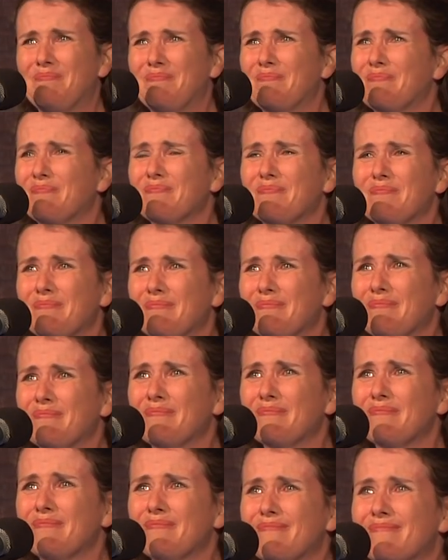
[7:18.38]

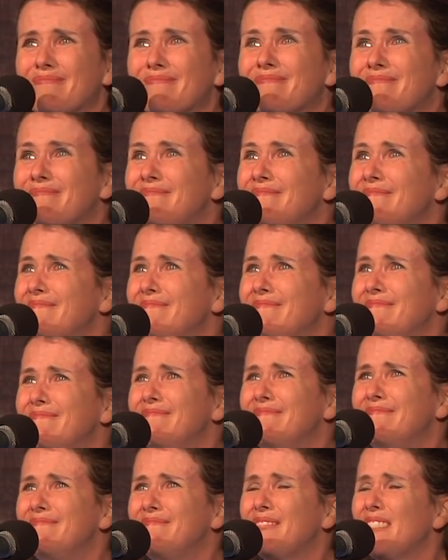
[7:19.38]
No one is speaking in this clip.